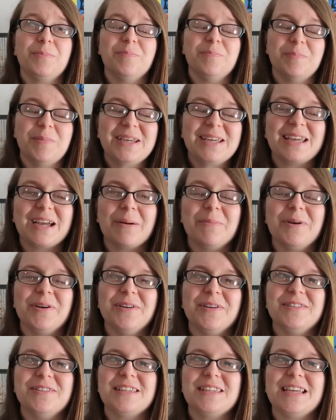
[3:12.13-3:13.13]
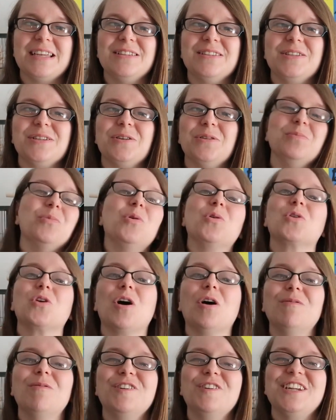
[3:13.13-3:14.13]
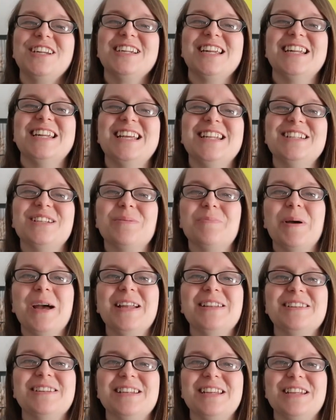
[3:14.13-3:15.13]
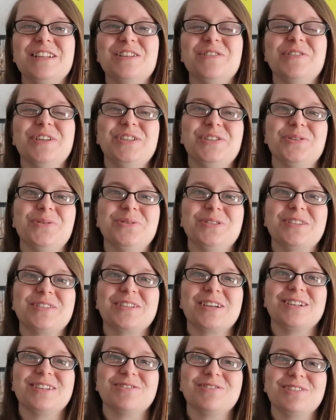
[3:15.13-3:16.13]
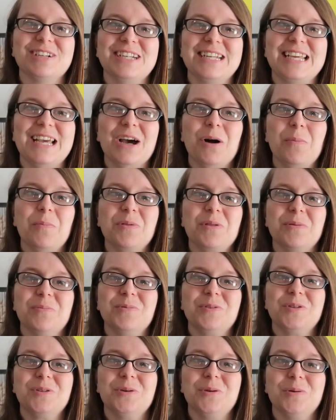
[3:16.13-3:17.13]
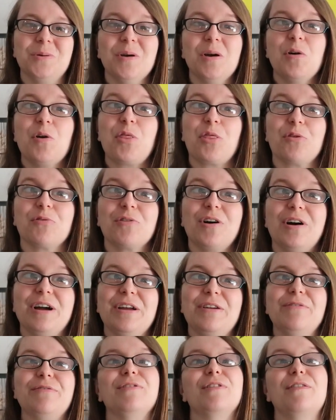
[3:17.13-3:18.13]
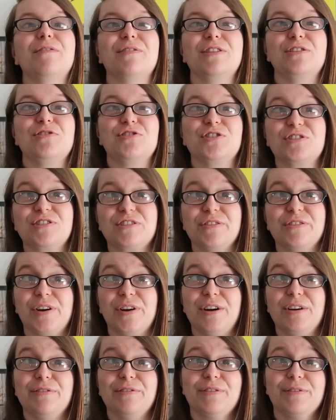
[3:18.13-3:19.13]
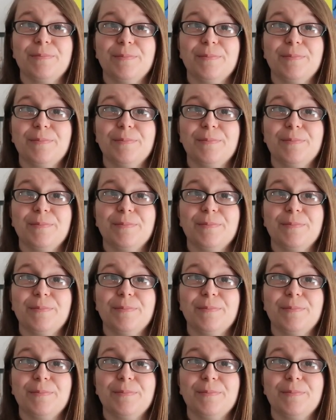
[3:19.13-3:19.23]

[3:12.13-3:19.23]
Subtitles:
making our birds into more confident and independent individuals is going to really help them to thrive rather than just survive.